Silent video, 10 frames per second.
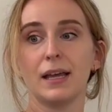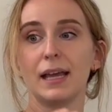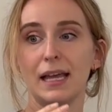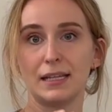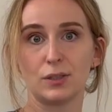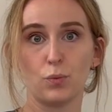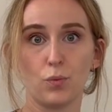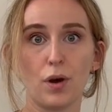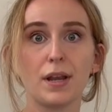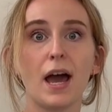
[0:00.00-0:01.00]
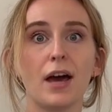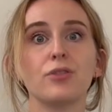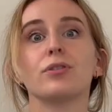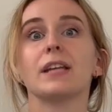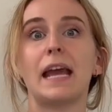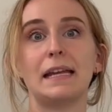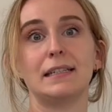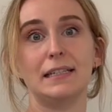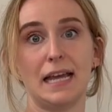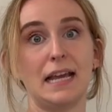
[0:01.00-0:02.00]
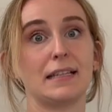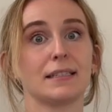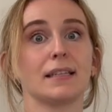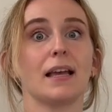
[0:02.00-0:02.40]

it is 180 days